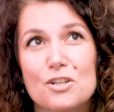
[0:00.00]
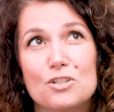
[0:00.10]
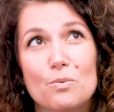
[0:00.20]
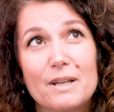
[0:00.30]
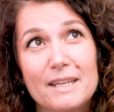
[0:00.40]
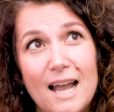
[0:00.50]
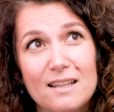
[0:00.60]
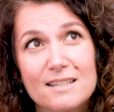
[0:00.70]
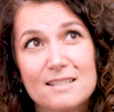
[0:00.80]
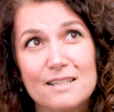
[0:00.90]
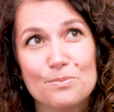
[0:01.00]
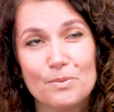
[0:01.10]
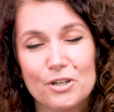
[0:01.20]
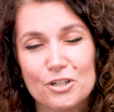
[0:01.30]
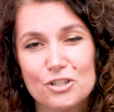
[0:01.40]
So when galaxies
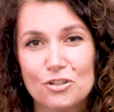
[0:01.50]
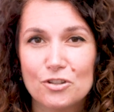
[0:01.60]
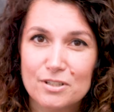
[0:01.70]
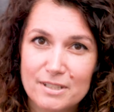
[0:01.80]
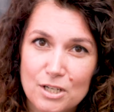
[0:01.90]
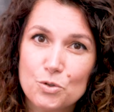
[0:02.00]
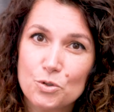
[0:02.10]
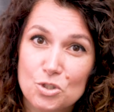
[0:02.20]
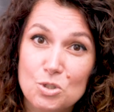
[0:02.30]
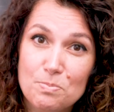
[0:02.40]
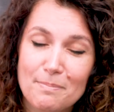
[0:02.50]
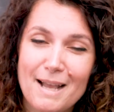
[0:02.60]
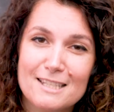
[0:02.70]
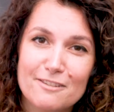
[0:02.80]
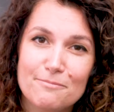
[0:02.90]
merge, their central
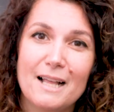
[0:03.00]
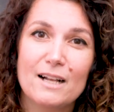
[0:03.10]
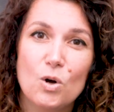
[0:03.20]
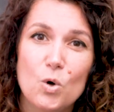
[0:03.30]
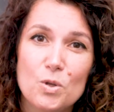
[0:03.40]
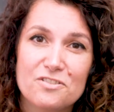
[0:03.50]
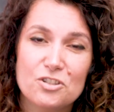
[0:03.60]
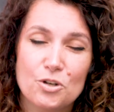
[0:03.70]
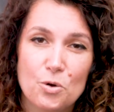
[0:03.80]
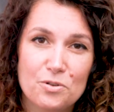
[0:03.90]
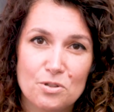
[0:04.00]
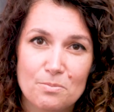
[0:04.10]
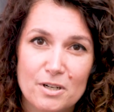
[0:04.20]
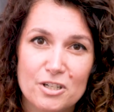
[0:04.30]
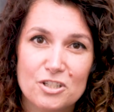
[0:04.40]
supermassive black holes should also
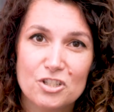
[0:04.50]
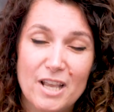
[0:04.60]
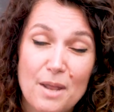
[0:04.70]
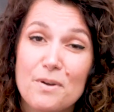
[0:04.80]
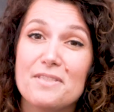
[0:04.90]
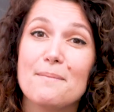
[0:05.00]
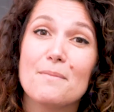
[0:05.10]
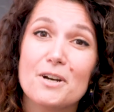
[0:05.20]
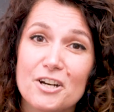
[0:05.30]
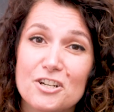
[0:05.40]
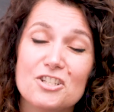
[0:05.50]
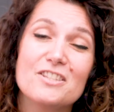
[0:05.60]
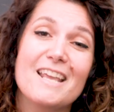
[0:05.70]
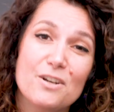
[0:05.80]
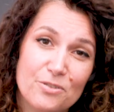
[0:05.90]
merge. And when they merge,
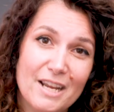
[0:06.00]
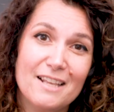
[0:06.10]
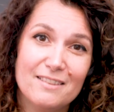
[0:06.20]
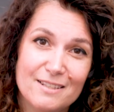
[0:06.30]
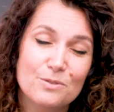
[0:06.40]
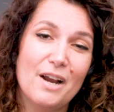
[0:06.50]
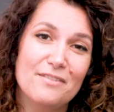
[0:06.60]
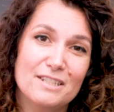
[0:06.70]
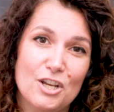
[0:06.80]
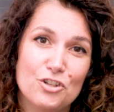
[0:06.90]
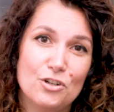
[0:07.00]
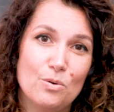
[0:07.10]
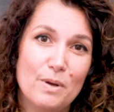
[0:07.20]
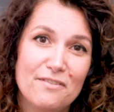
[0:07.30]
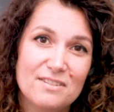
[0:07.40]
they create these
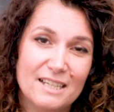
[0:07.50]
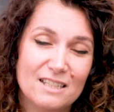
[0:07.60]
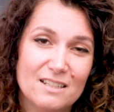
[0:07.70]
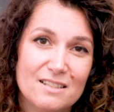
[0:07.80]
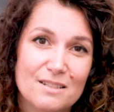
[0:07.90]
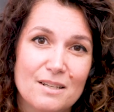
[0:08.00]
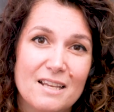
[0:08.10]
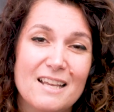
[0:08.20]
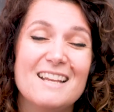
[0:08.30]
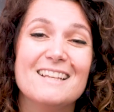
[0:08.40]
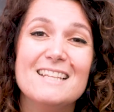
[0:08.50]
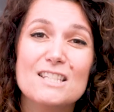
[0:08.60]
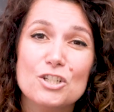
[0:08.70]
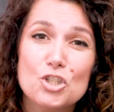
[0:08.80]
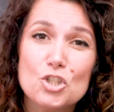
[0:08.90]
gravitational wave signals.
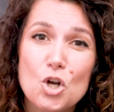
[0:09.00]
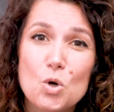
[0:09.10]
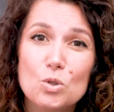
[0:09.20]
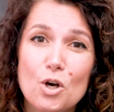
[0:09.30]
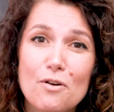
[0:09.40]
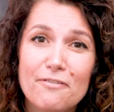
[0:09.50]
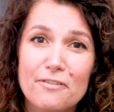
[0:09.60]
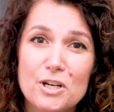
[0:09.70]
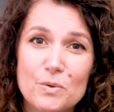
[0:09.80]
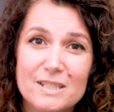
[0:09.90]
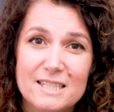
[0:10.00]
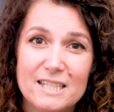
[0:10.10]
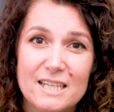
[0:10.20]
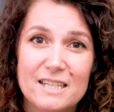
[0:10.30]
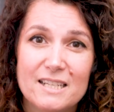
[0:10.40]
These are so low
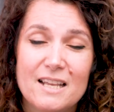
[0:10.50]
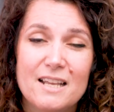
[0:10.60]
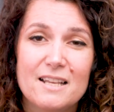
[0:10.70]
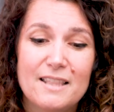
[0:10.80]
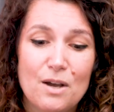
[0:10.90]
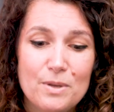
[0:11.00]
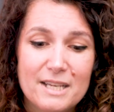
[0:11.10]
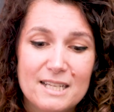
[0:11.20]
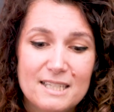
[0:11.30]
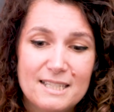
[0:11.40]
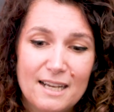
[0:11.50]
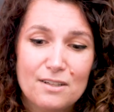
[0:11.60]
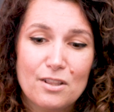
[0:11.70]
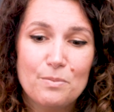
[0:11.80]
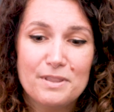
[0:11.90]
frequency that we can
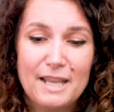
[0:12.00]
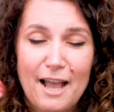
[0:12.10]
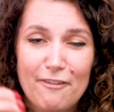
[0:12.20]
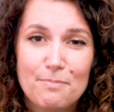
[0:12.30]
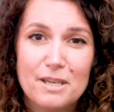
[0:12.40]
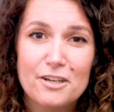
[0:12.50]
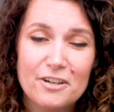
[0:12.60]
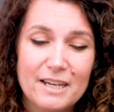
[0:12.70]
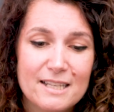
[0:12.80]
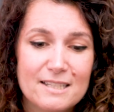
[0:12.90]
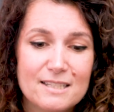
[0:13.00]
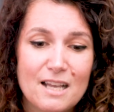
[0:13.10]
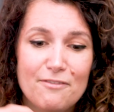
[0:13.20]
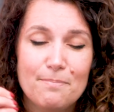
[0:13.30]
detect them when they have periods of